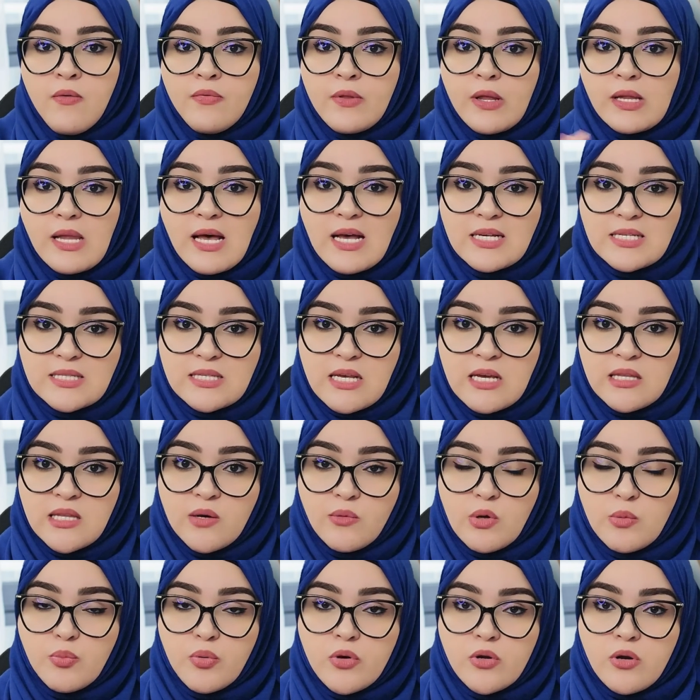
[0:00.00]
The last thing
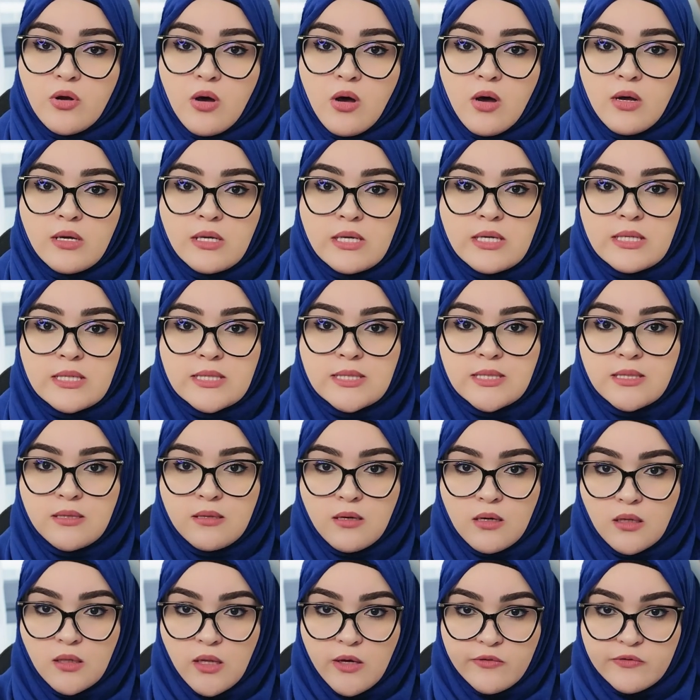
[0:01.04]
that we put on is
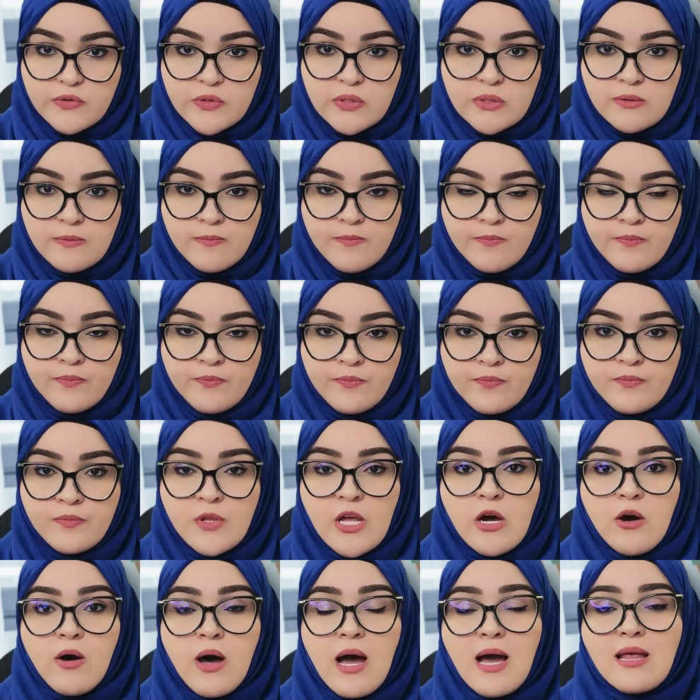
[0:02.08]
the gloves.
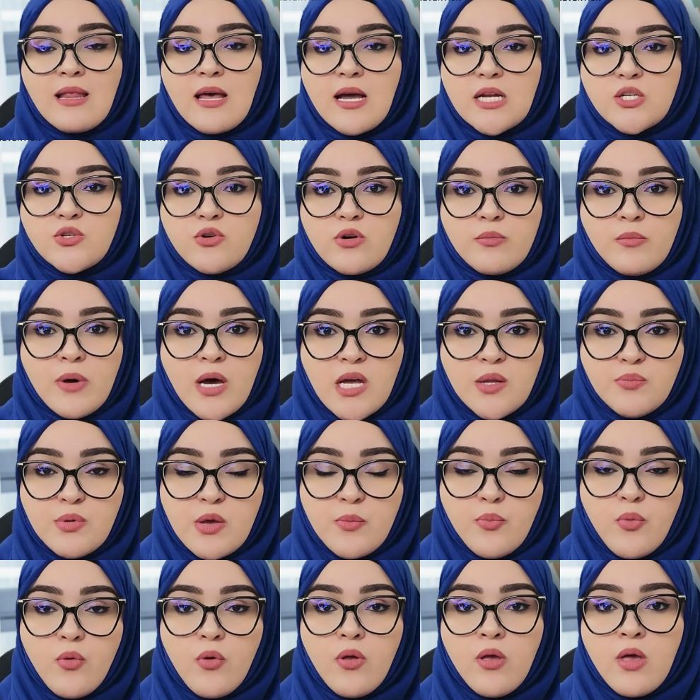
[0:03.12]
Now, I like to remind
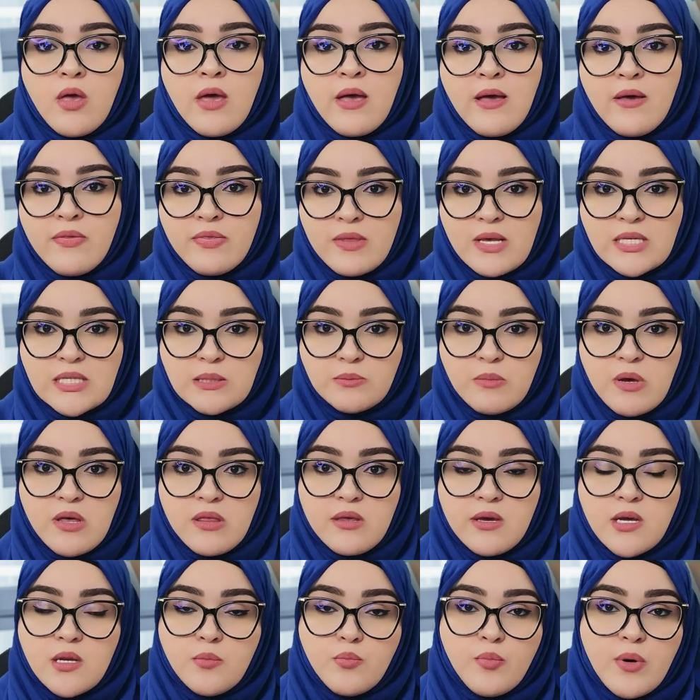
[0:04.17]
people this
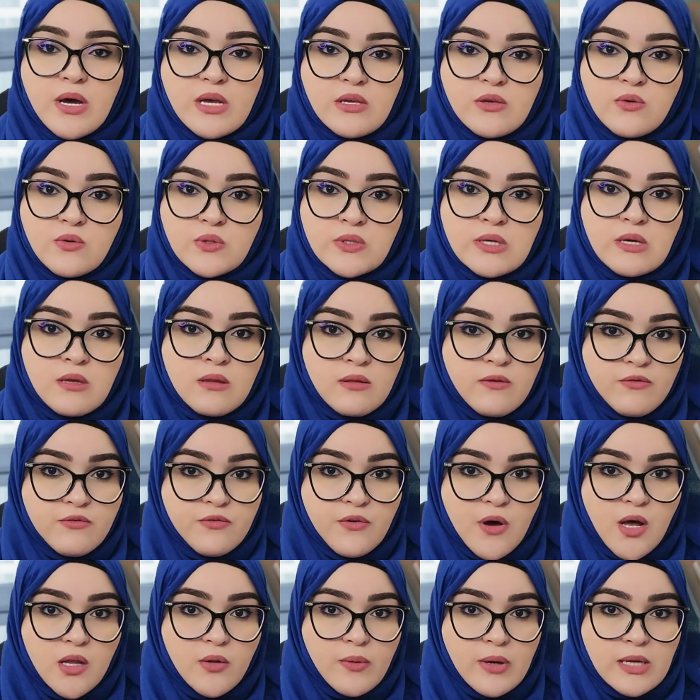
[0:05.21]
method by using the
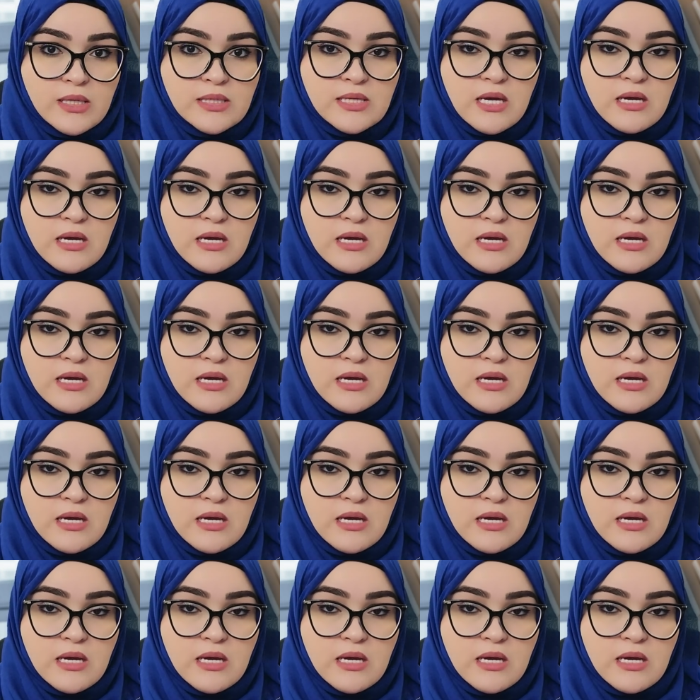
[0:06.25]
following